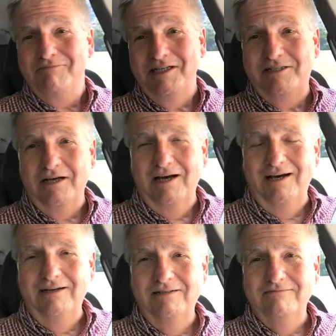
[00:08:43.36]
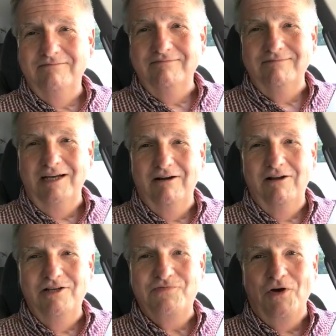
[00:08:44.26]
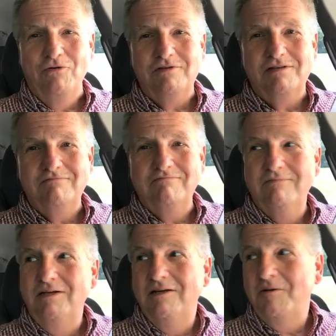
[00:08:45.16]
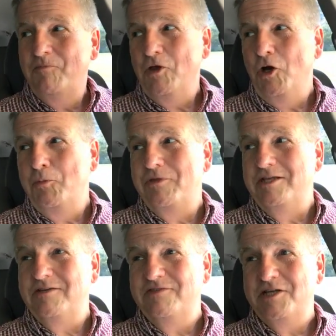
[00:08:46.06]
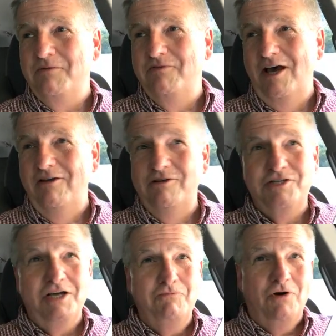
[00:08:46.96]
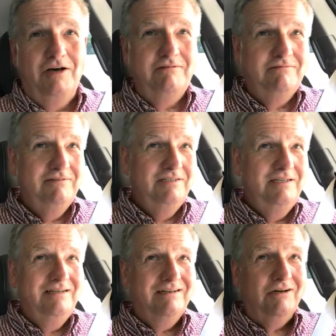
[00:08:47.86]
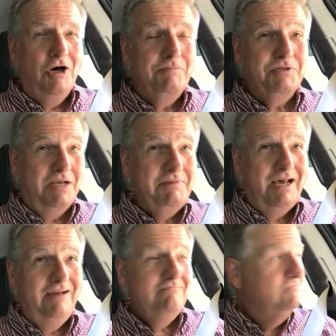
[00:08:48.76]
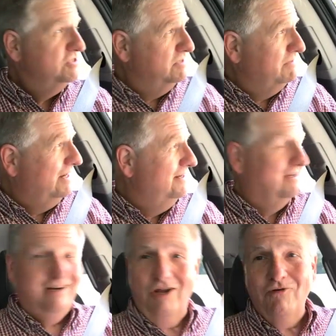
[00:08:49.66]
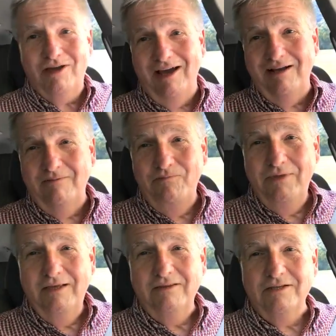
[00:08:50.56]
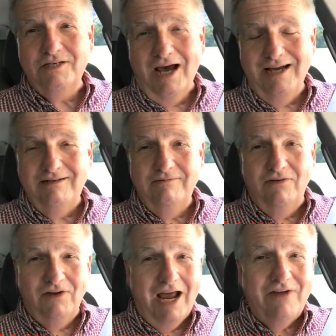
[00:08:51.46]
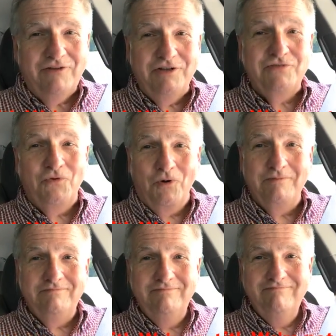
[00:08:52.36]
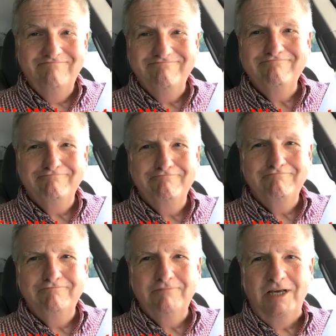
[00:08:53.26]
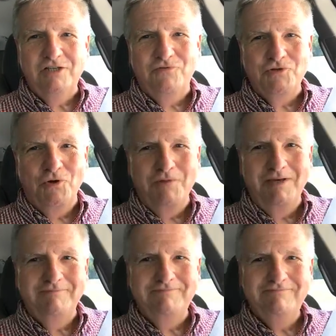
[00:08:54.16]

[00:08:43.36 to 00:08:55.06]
But there it is, folks. Hope that's of some value to someone. Hope someday somebody can locate the site of Lafferty's fort. Thanks for joining me.